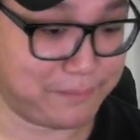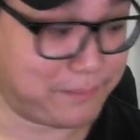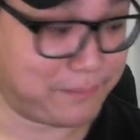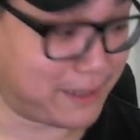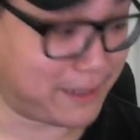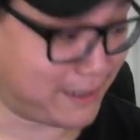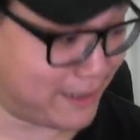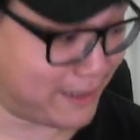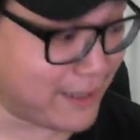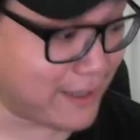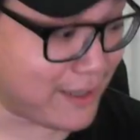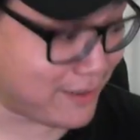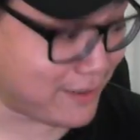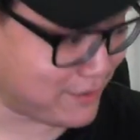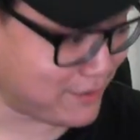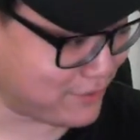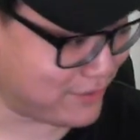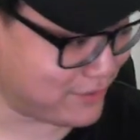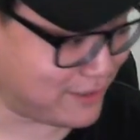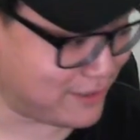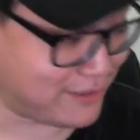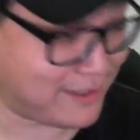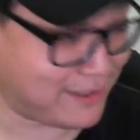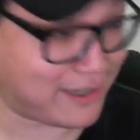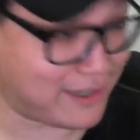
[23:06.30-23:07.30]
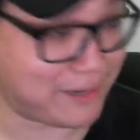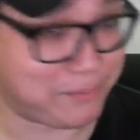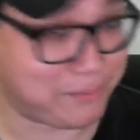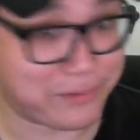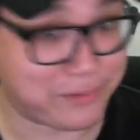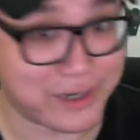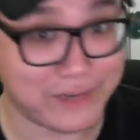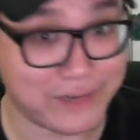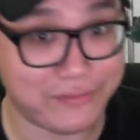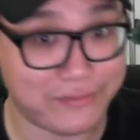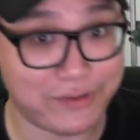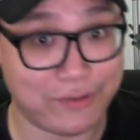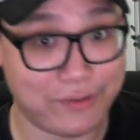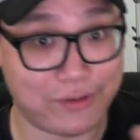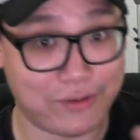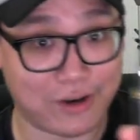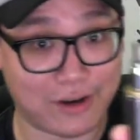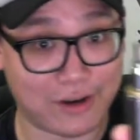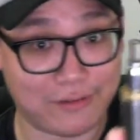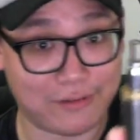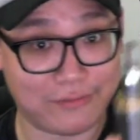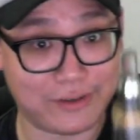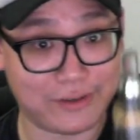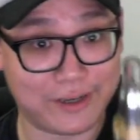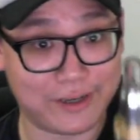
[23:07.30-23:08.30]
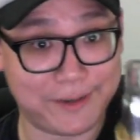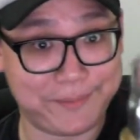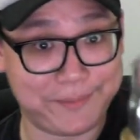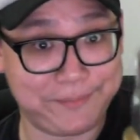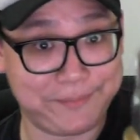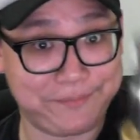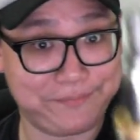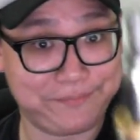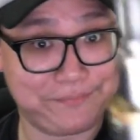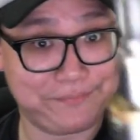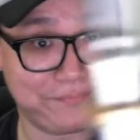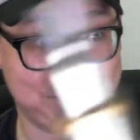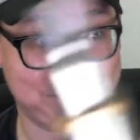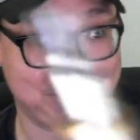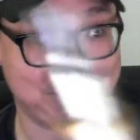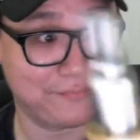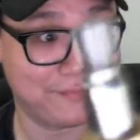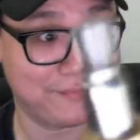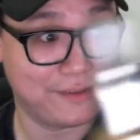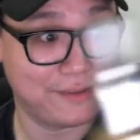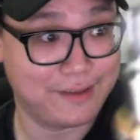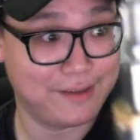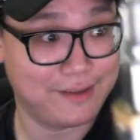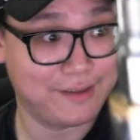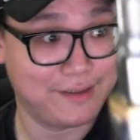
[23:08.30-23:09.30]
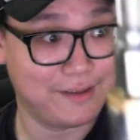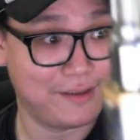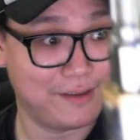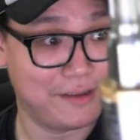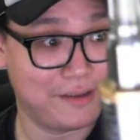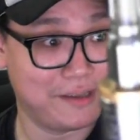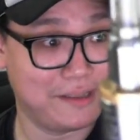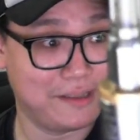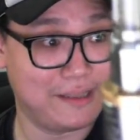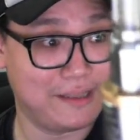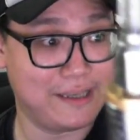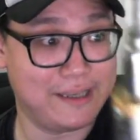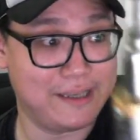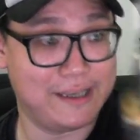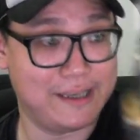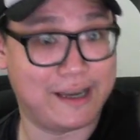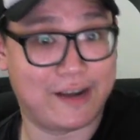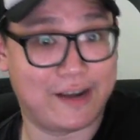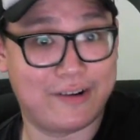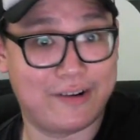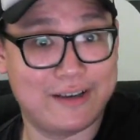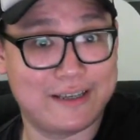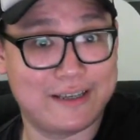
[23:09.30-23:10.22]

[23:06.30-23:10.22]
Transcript: but yeah, you did get a preview of the